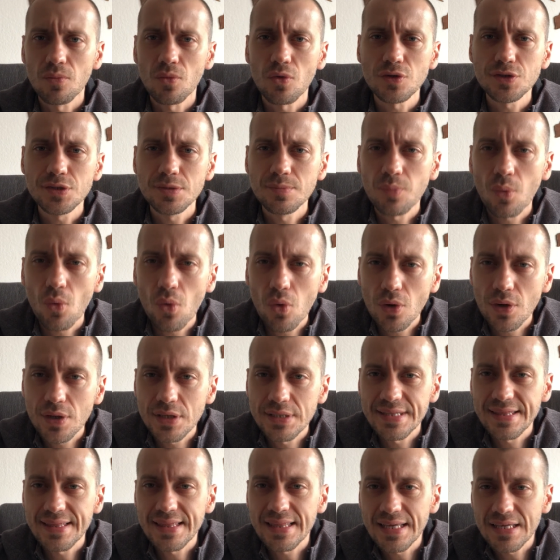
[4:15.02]
most
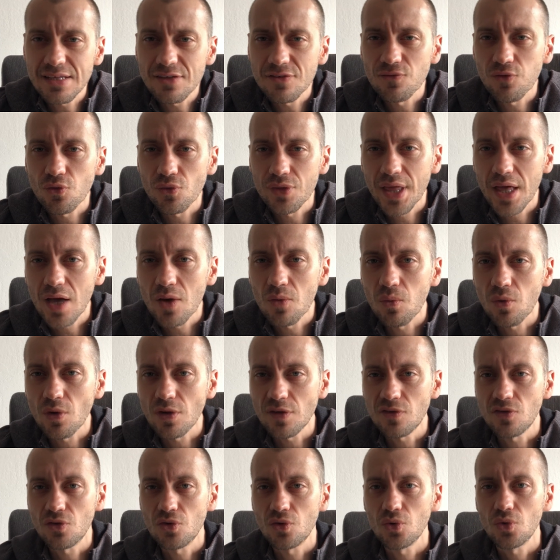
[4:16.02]
important things for them
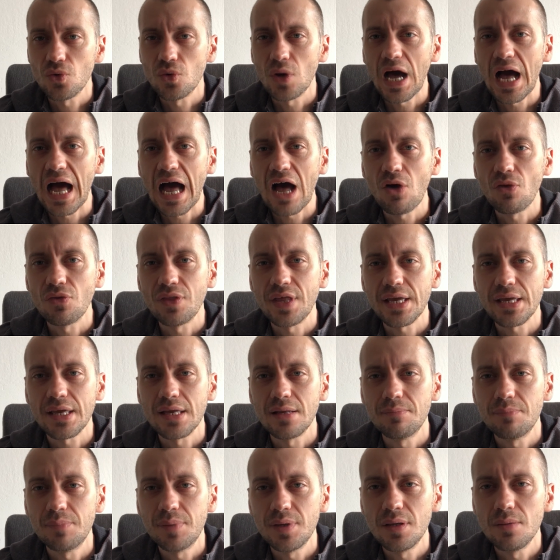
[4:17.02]
was to how they
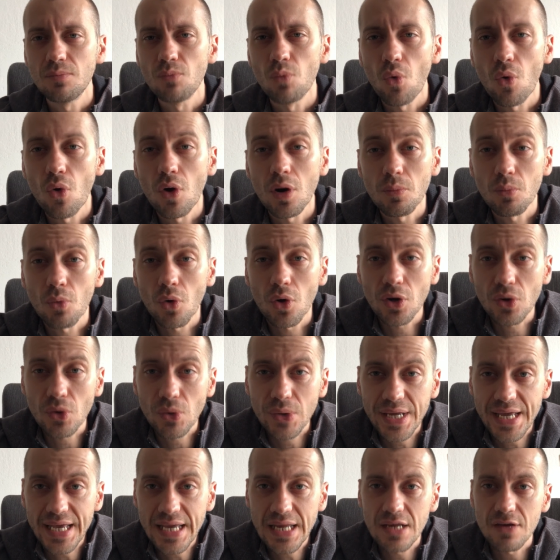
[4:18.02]
can be more and more
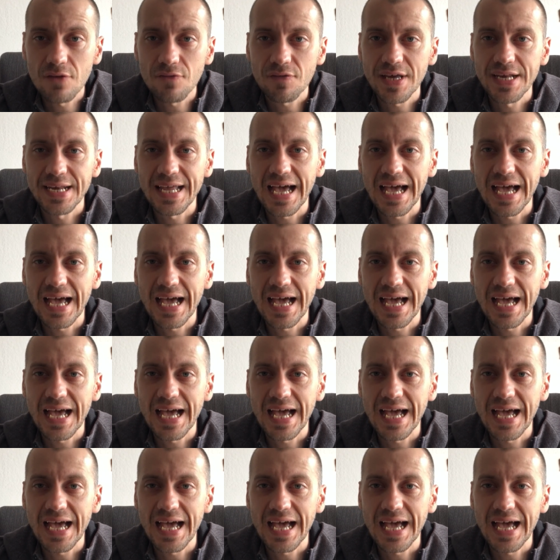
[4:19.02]
creative,